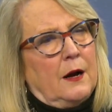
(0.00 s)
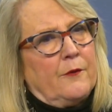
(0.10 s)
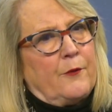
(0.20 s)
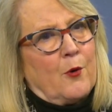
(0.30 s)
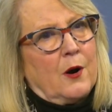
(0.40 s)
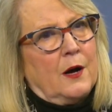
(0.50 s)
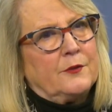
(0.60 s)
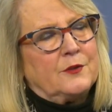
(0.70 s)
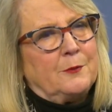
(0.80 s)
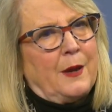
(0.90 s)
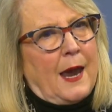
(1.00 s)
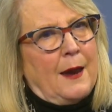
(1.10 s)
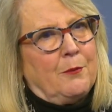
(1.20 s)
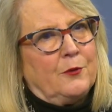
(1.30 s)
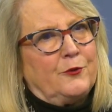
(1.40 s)
for us to be
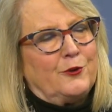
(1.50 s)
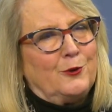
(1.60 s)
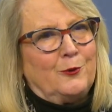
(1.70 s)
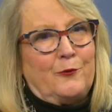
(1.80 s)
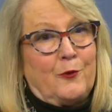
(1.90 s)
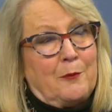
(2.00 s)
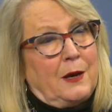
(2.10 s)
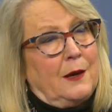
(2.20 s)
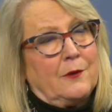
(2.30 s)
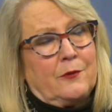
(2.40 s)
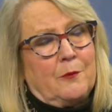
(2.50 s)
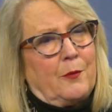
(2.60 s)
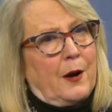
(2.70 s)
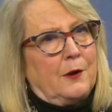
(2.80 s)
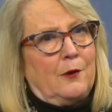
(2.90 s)
able to, for me as a
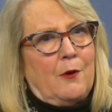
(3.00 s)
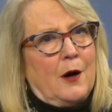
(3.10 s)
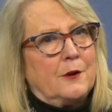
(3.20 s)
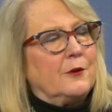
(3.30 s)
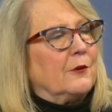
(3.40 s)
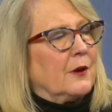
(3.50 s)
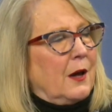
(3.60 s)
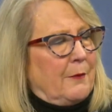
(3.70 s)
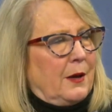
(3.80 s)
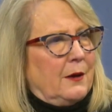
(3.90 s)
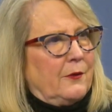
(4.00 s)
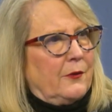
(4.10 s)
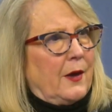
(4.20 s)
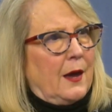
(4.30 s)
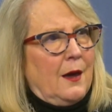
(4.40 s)
brand new auditor, to come in and
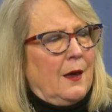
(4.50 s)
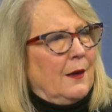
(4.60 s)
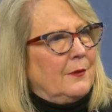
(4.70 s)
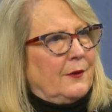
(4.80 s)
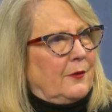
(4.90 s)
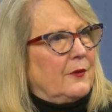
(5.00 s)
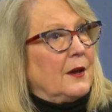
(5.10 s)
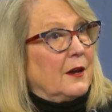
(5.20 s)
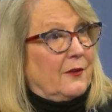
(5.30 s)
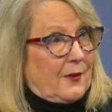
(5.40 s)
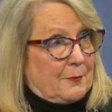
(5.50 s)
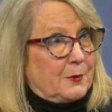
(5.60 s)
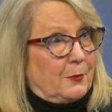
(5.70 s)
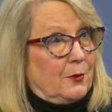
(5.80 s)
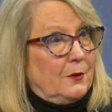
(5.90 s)
say, this is
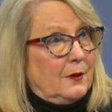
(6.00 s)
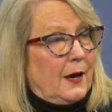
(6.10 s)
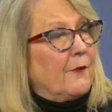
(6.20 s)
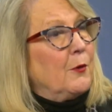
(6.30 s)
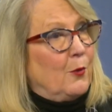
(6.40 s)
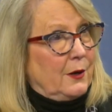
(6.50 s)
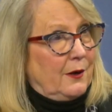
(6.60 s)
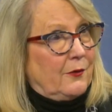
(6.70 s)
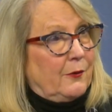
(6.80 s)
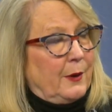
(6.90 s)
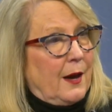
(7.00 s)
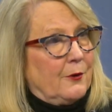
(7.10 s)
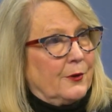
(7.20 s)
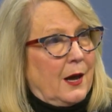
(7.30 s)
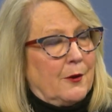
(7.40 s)
unacceptable. Everyone needs to be
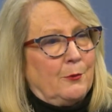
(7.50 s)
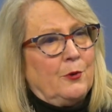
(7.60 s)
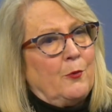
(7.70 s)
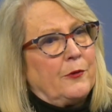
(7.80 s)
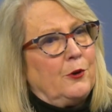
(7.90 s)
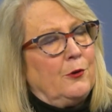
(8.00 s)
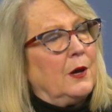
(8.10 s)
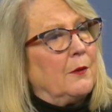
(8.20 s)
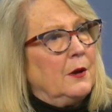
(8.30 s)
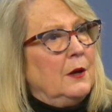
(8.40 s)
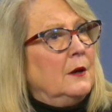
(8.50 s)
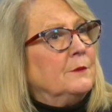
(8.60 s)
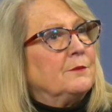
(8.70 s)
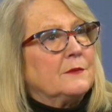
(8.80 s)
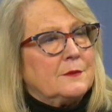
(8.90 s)
held accountable, whether you get
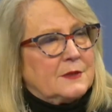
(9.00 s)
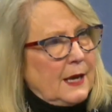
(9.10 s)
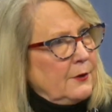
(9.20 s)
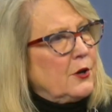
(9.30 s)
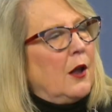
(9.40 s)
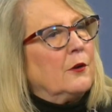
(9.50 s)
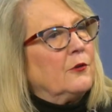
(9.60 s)
state dollars,